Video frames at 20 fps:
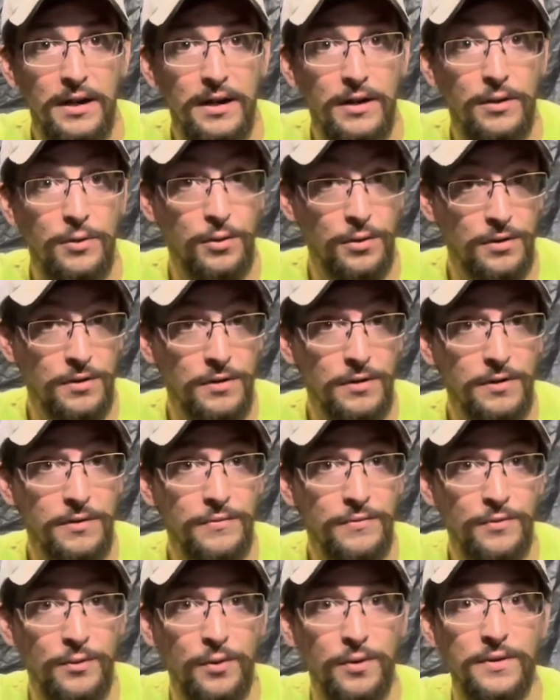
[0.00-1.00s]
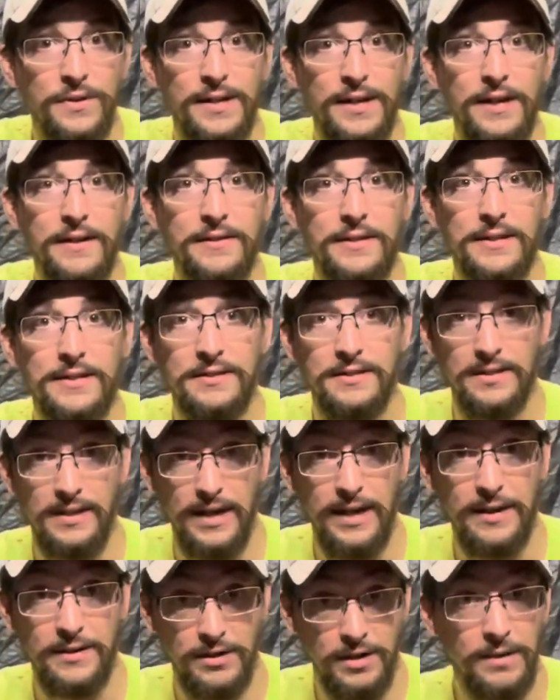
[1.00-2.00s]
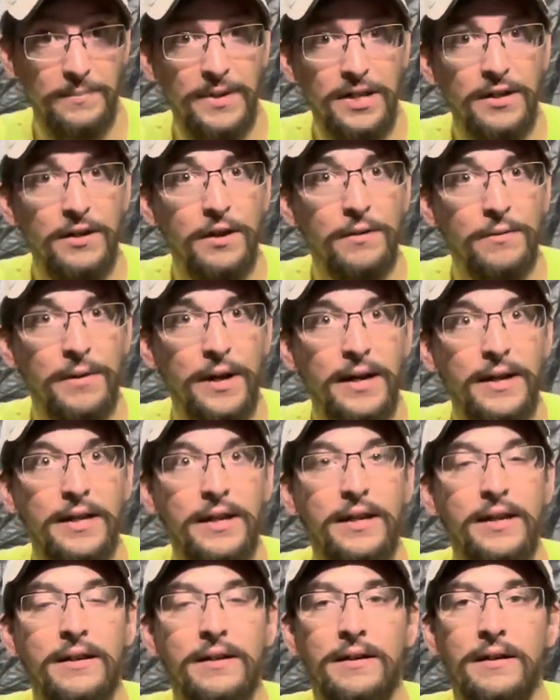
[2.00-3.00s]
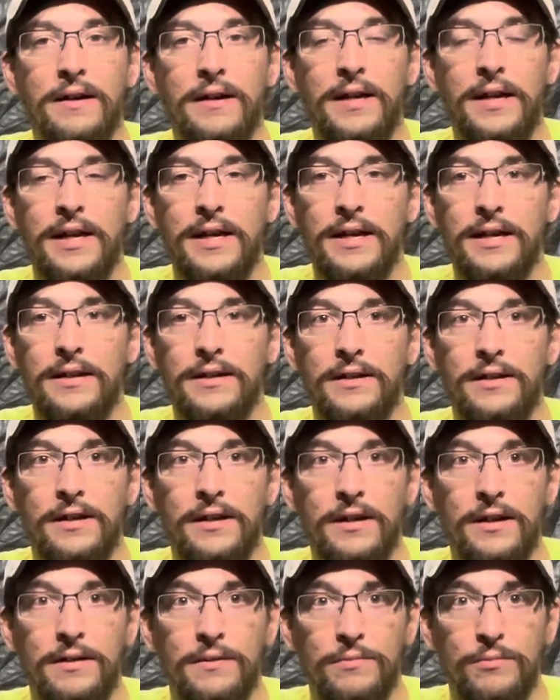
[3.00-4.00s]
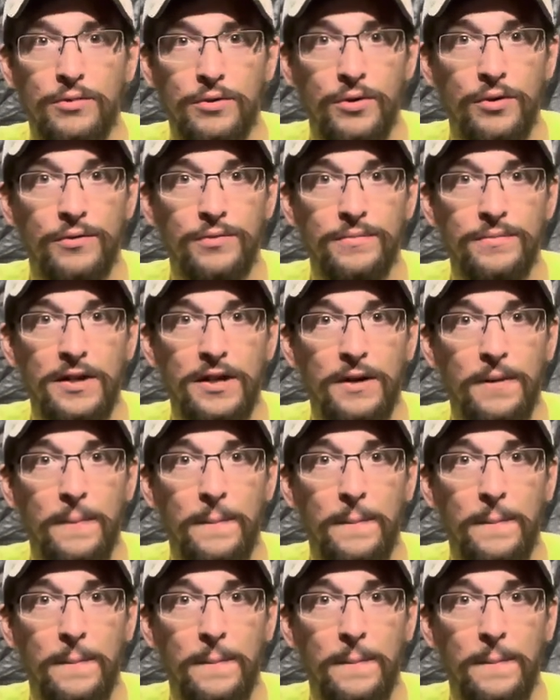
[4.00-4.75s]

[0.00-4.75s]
ordered for the LS and had come in already, and we'll go from there.